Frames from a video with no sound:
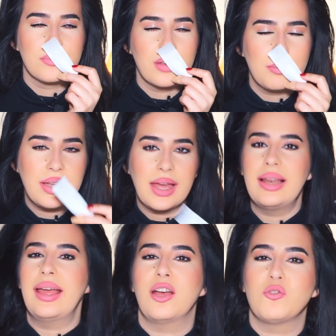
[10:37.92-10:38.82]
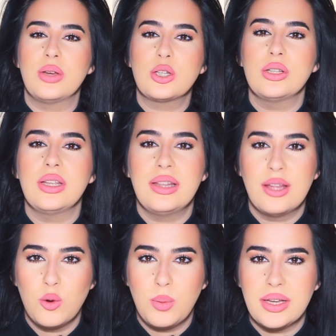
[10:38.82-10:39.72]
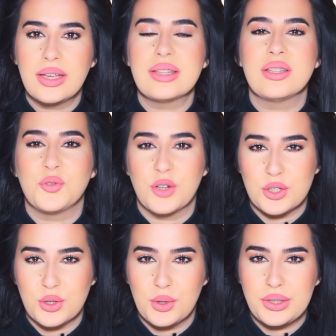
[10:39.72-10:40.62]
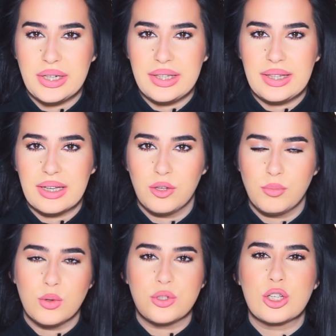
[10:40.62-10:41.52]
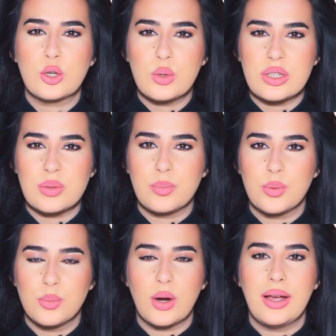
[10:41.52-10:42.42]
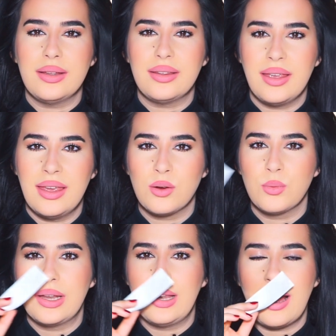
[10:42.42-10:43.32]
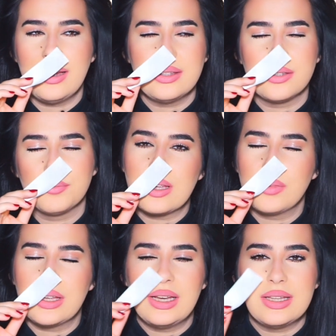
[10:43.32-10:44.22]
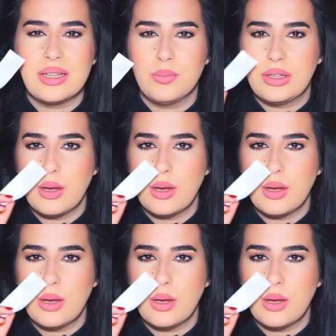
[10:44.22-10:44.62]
But yeah, like I've mentioned, in the opening is the fresh accord that I detect the most. Crisp, bright, airy, light, something a little bit